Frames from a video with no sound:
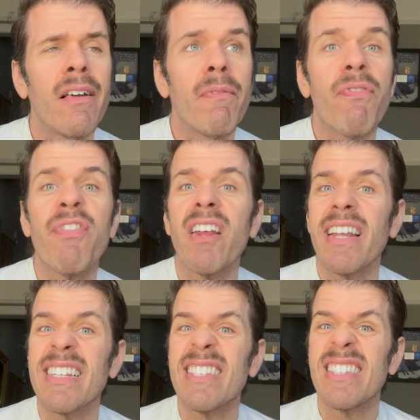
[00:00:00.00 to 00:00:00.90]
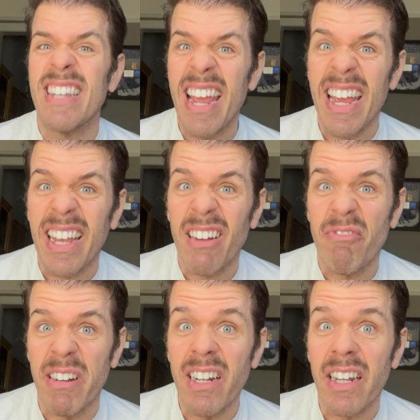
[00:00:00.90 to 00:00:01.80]
feeling sick,
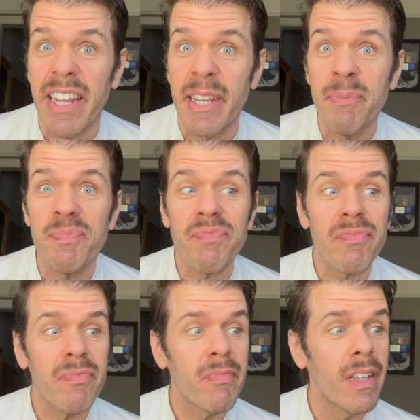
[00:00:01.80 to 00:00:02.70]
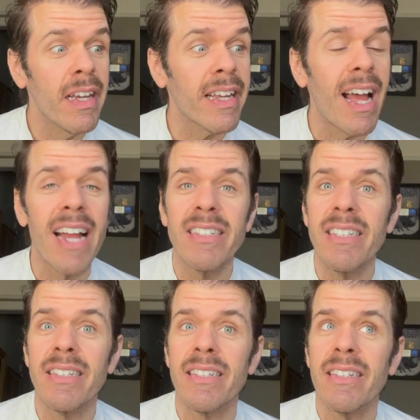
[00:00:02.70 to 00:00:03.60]
really. Like,
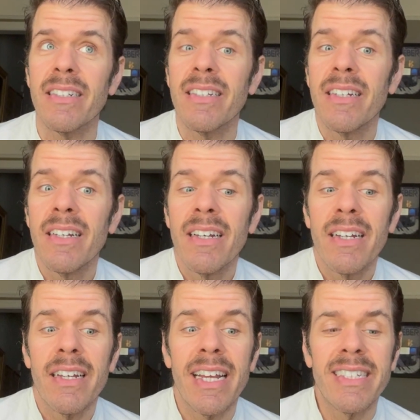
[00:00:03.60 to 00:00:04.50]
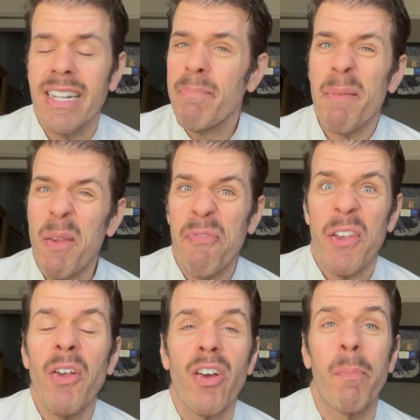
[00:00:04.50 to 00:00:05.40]
it didn't make me
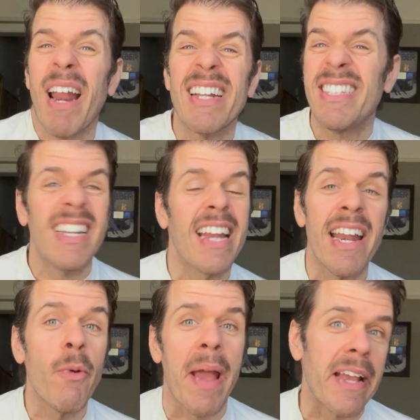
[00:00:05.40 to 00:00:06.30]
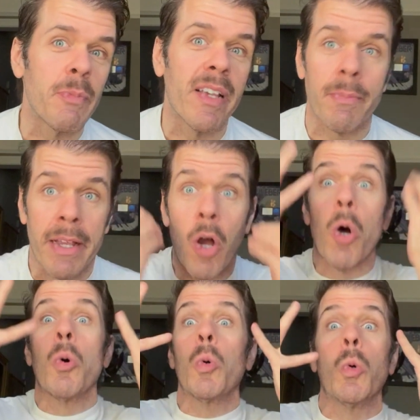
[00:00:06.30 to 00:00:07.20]
feel good, but I did it anyways, because I'm like,
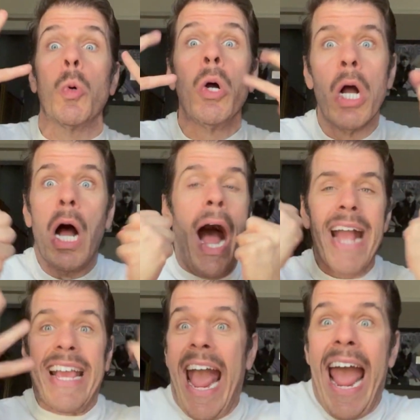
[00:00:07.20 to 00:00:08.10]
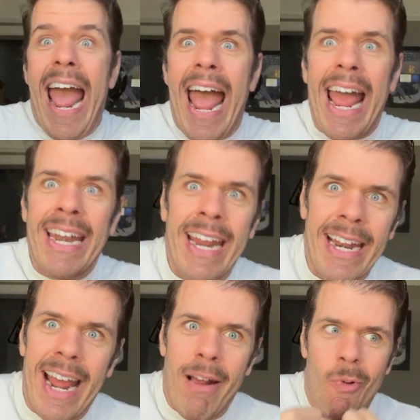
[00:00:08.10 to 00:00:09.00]
oh, I can,
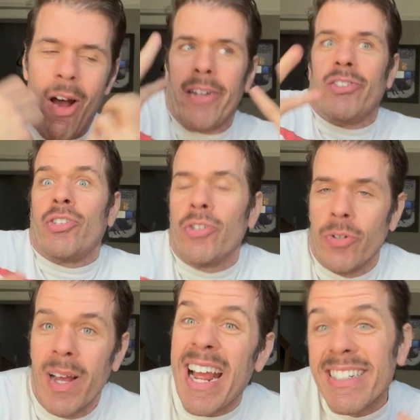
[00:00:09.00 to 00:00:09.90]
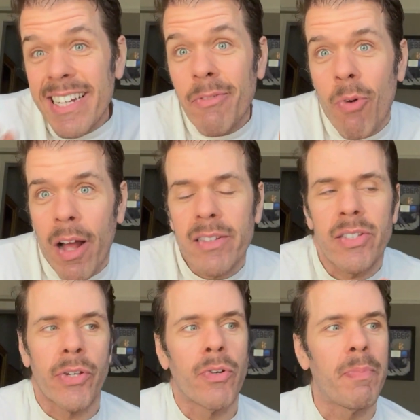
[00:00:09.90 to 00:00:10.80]
and I want to, and I did want
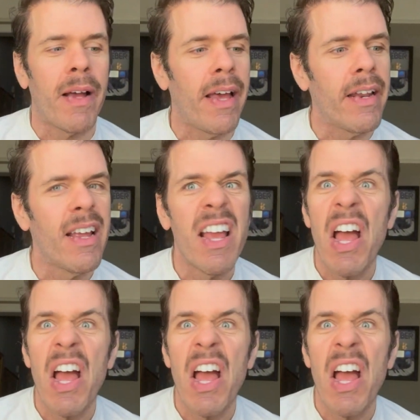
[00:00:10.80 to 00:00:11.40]
to, but